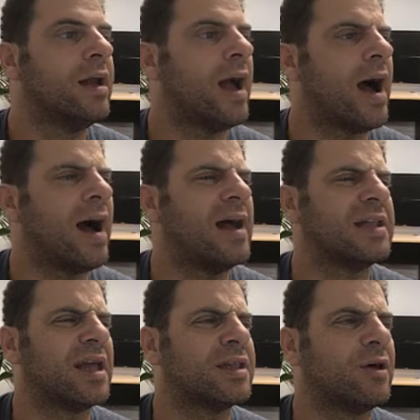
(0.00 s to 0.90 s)

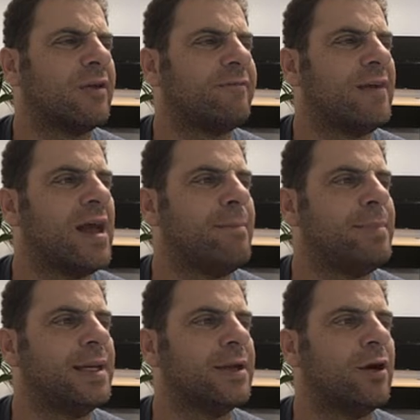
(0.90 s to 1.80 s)
It's got a fair
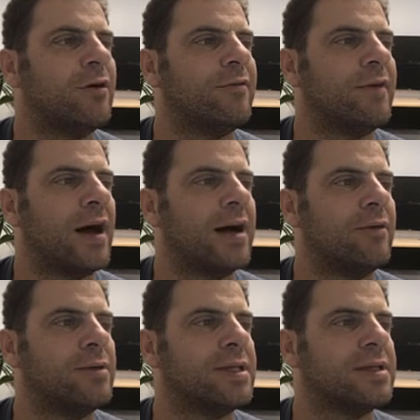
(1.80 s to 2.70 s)
bit of
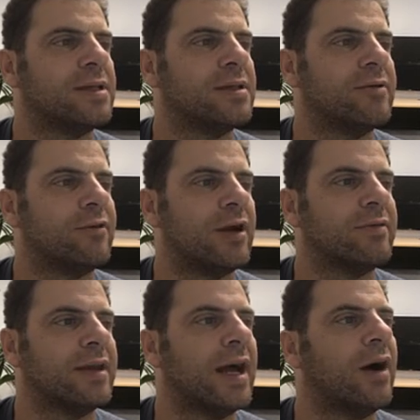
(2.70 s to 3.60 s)
resistance in front of
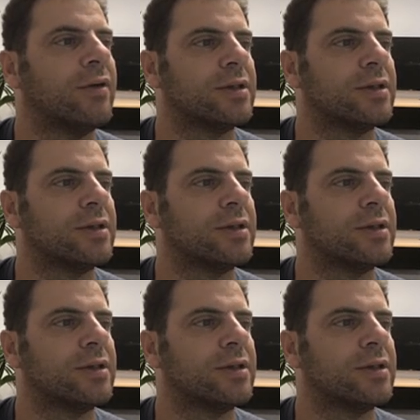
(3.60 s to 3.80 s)
it now.